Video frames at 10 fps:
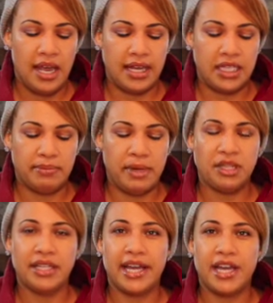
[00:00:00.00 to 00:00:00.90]
it
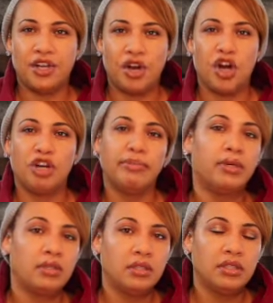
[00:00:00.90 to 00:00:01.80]
smells like an
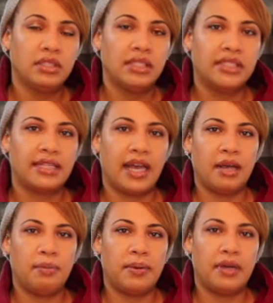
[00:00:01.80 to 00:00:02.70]
herbal
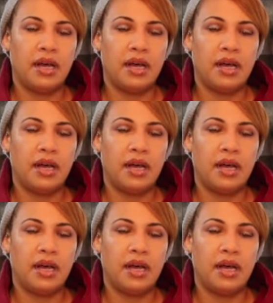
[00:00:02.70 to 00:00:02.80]
type,